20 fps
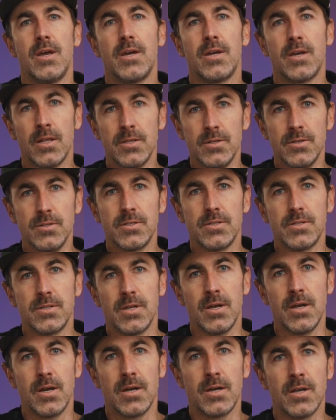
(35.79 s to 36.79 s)
Colors
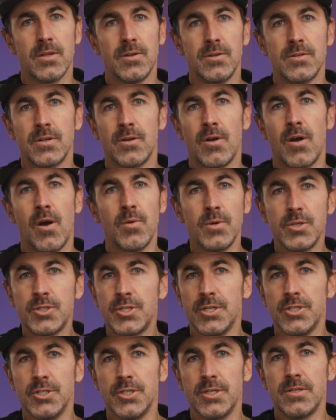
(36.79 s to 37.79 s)
are always
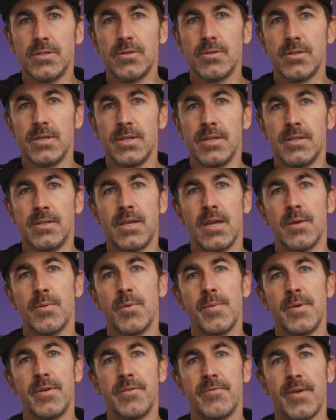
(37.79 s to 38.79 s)
changing in
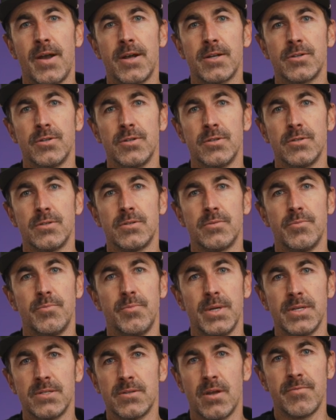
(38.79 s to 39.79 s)
camera manufacturers
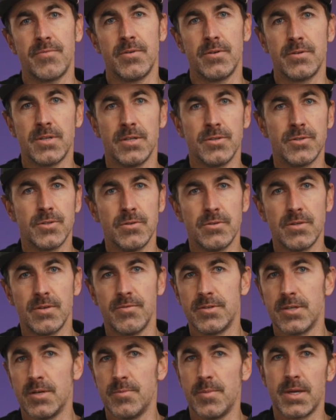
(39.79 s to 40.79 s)
based off their sensors.
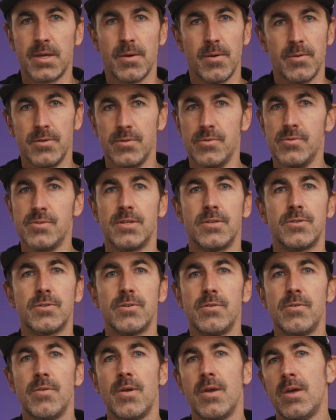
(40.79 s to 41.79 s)
Every time they come out with a new
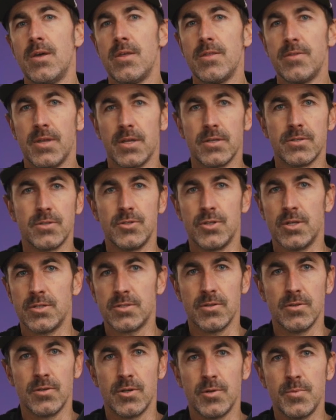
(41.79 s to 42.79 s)
sensor, things
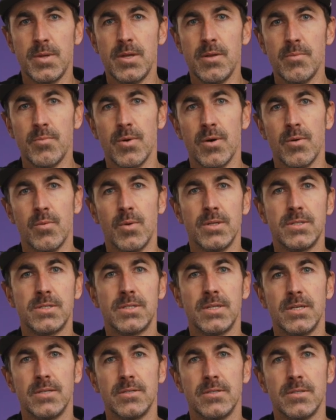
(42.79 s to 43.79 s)
adjust a little bit, but what
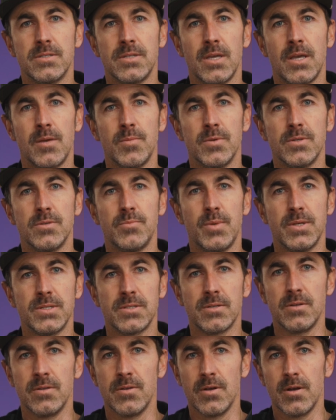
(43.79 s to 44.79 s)
stays the same is
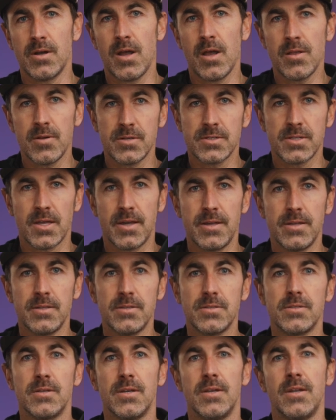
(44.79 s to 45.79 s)
basically their color
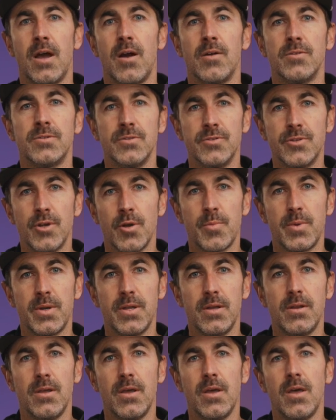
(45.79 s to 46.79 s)
science and how it's
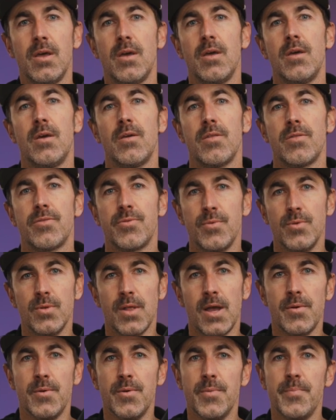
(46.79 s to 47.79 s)
interpreted through
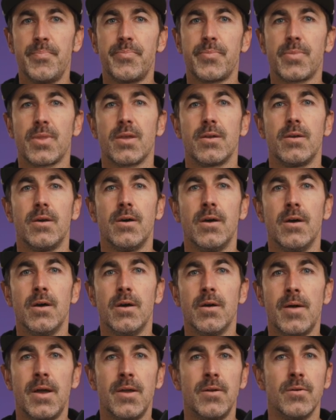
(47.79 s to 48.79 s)
Lightroom.
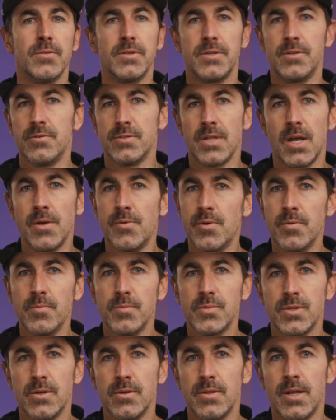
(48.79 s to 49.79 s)
I only use
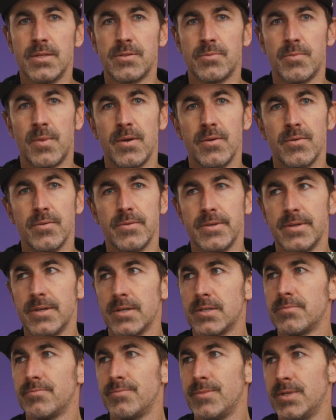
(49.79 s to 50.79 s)
Lightroom, so that's my only
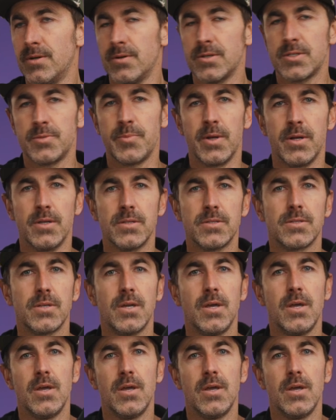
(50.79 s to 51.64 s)
experience.